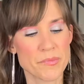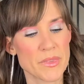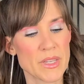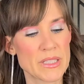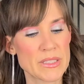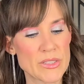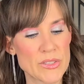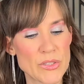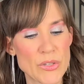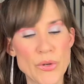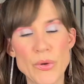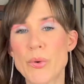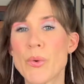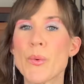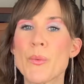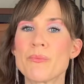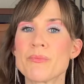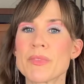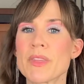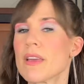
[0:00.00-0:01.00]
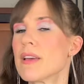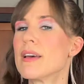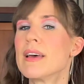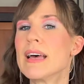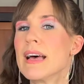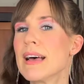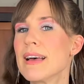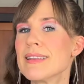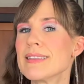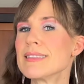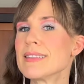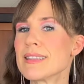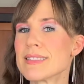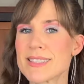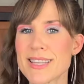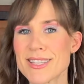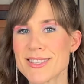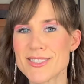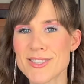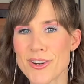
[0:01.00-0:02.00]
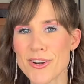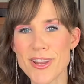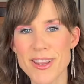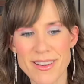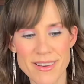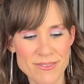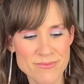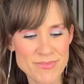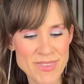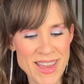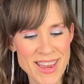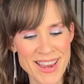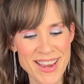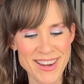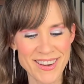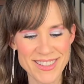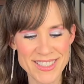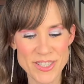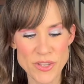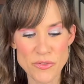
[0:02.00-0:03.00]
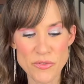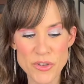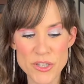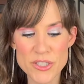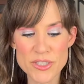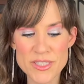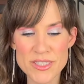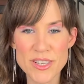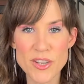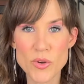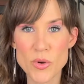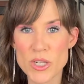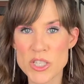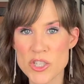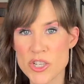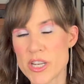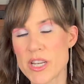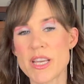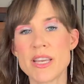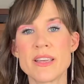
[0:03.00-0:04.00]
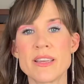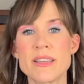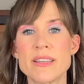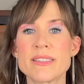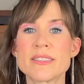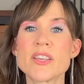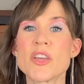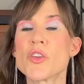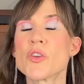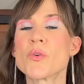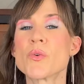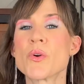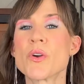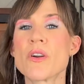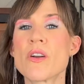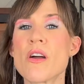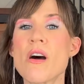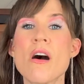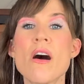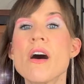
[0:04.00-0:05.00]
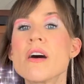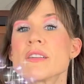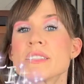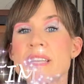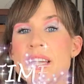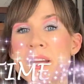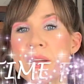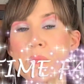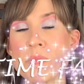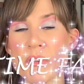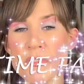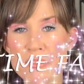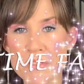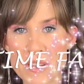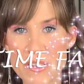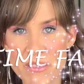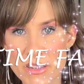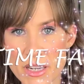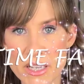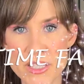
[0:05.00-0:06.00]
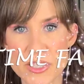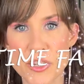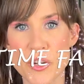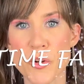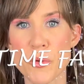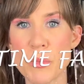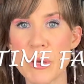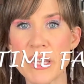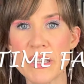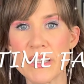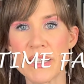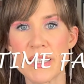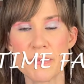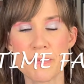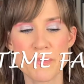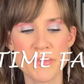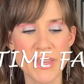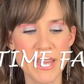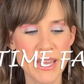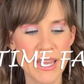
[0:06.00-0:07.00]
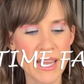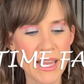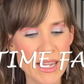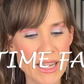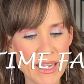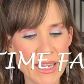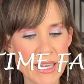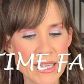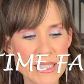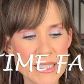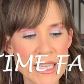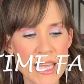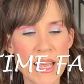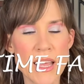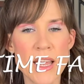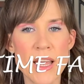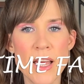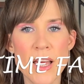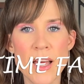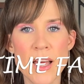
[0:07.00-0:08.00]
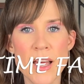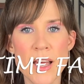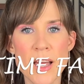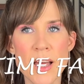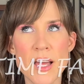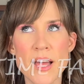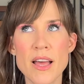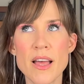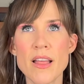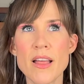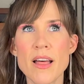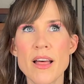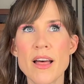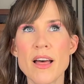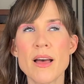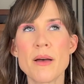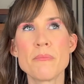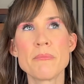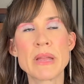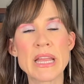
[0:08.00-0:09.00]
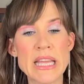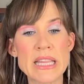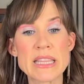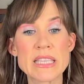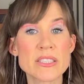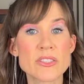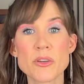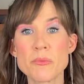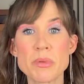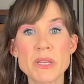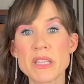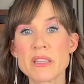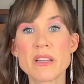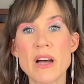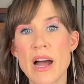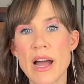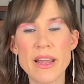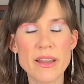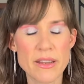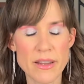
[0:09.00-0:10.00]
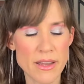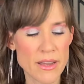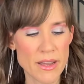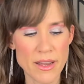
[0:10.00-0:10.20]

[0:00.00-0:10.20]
So let's get started. All right, so the first question is your all-time favorite eyeshadow palette. And man, this could be a lot.